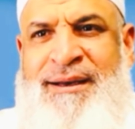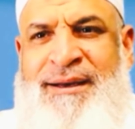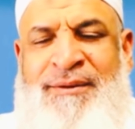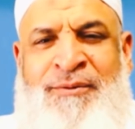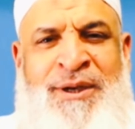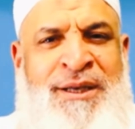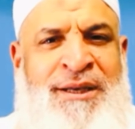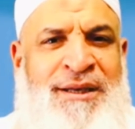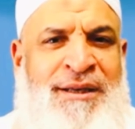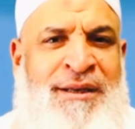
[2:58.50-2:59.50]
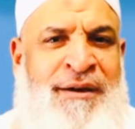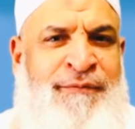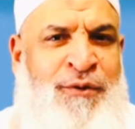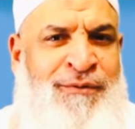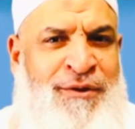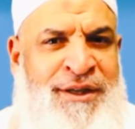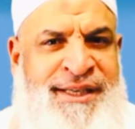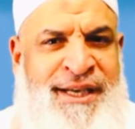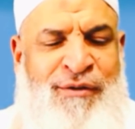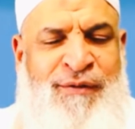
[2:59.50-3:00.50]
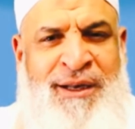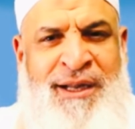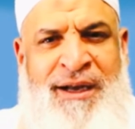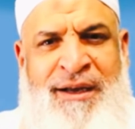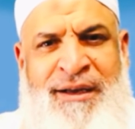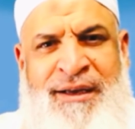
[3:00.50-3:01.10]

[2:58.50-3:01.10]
We love you for the sake of Allah,